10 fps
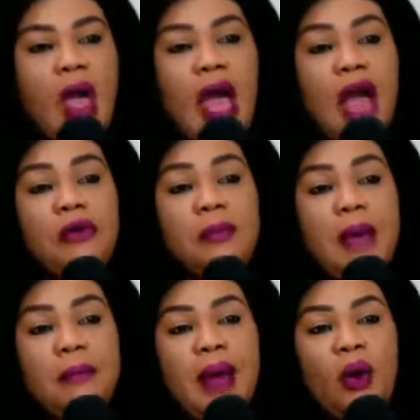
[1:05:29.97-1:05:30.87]
and
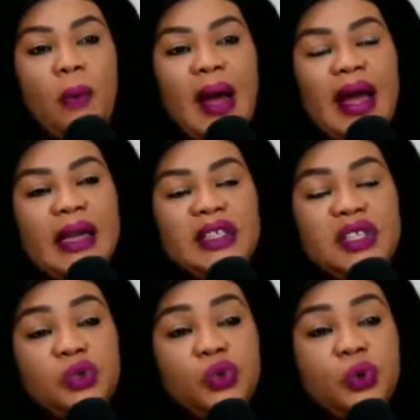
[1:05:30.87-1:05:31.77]
remember, go back and listen
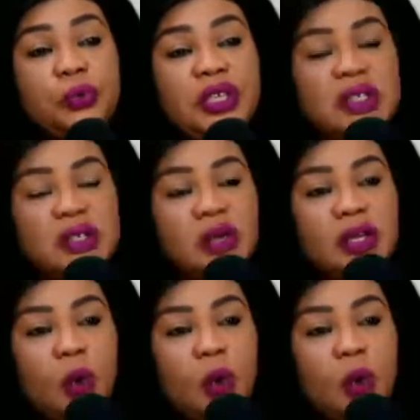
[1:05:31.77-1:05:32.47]
to 2 Minutes Sunday